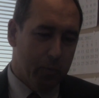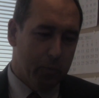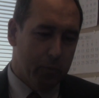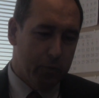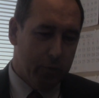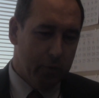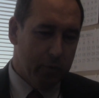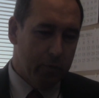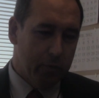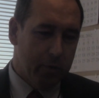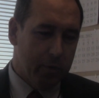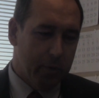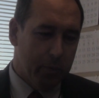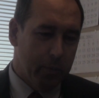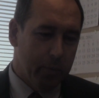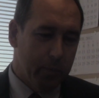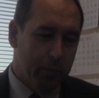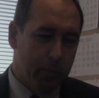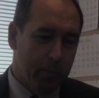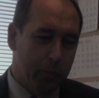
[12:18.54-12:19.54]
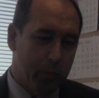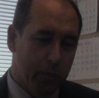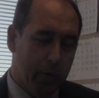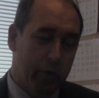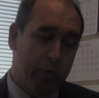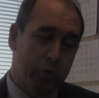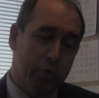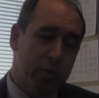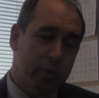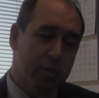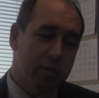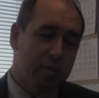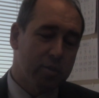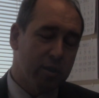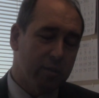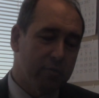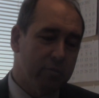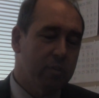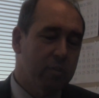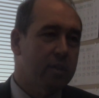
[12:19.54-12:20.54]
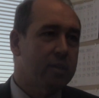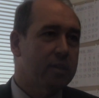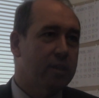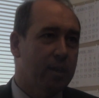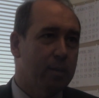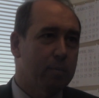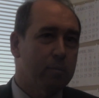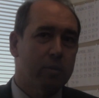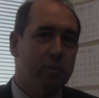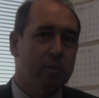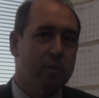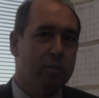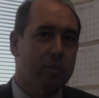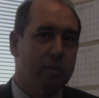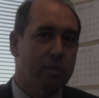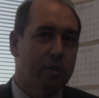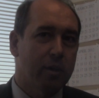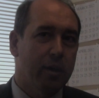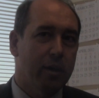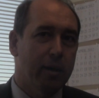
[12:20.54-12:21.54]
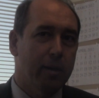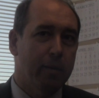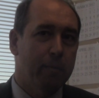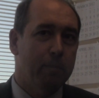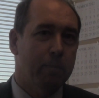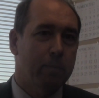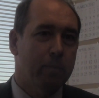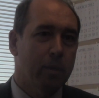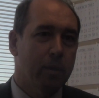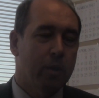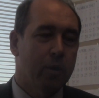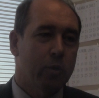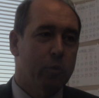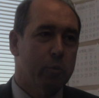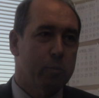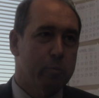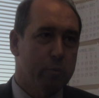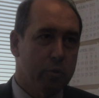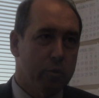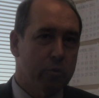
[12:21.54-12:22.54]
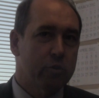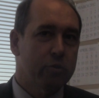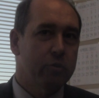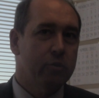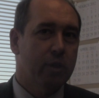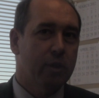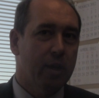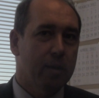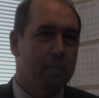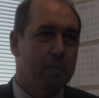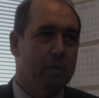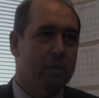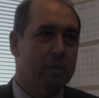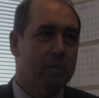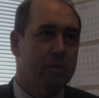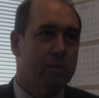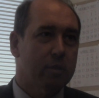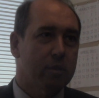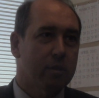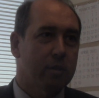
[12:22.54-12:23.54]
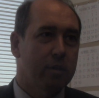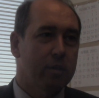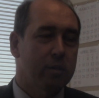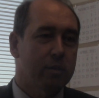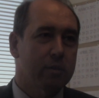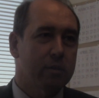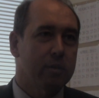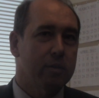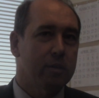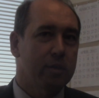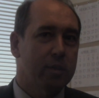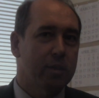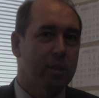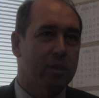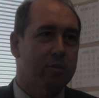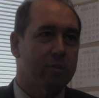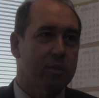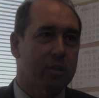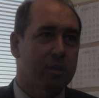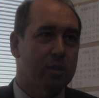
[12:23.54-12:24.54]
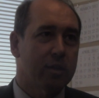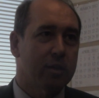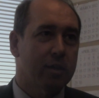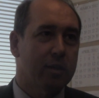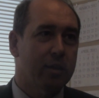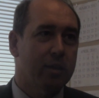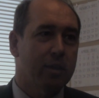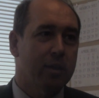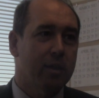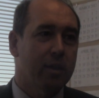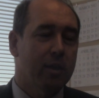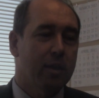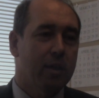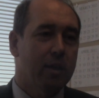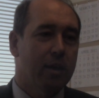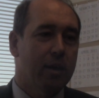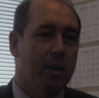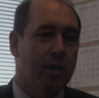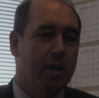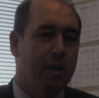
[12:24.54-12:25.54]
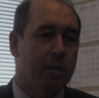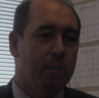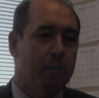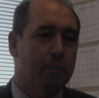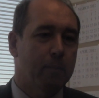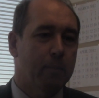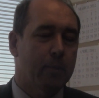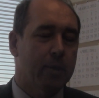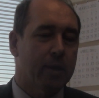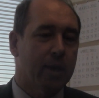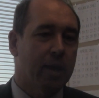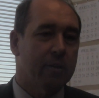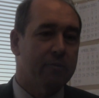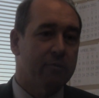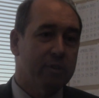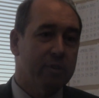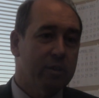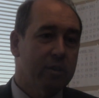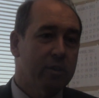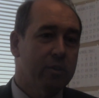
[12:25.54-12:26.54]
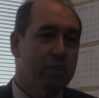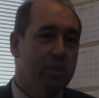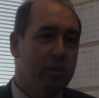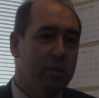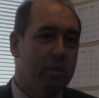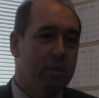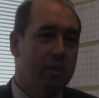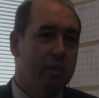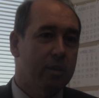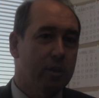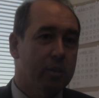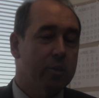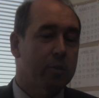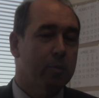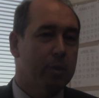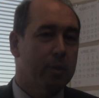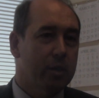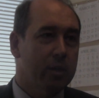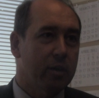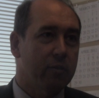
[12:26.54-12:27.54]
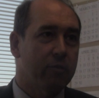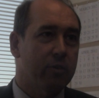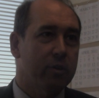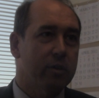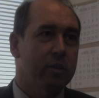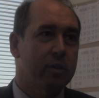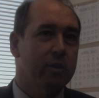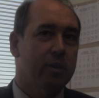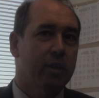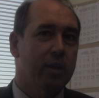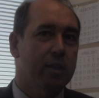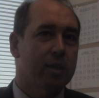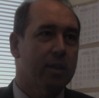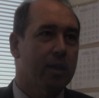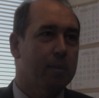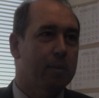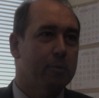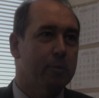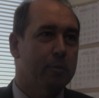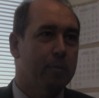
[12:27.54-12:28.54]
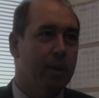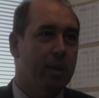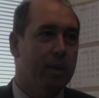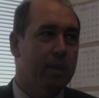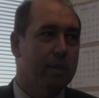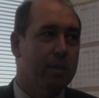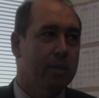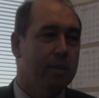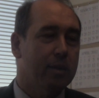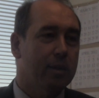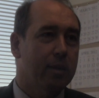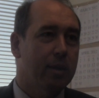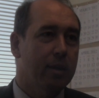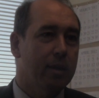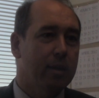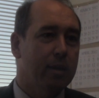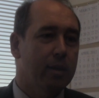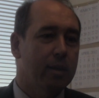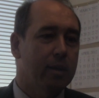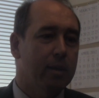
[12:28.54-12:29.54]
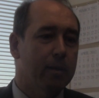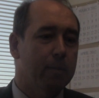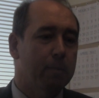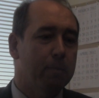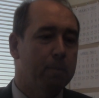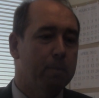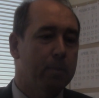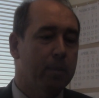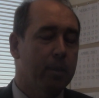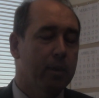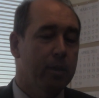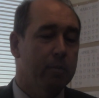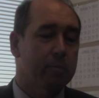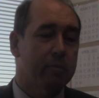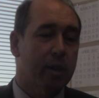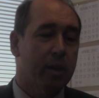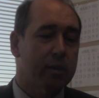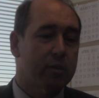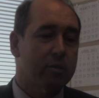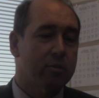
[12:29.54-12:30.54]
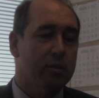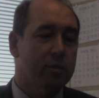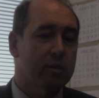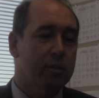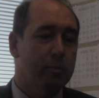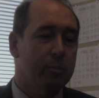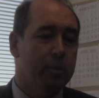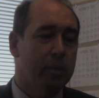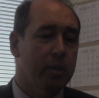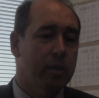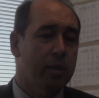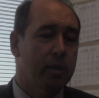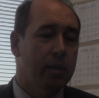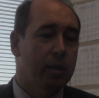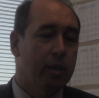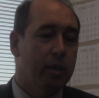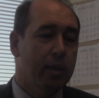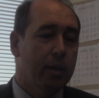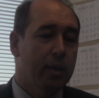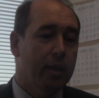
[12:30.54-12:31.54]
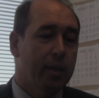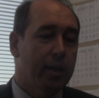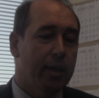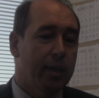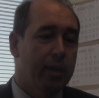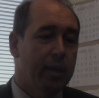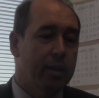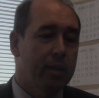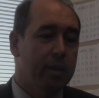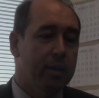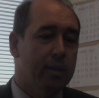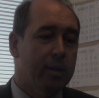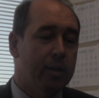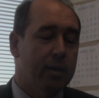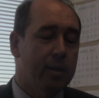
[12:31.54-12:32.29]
flew. It took several attempts. We broke 2 cables in the early testing. We got ultimately a very good helicopter pilot, and he practiced a little bit, and